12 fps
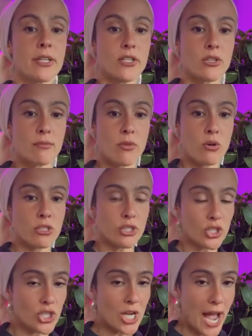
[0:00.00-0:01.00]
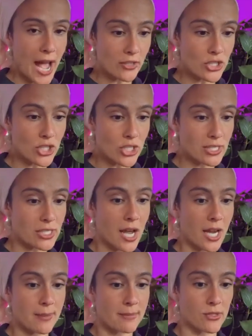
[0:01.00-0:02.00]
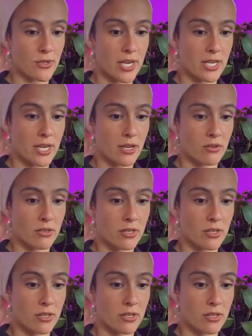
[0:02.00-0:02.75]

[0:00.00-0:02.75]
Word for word: in your most challenging times right now?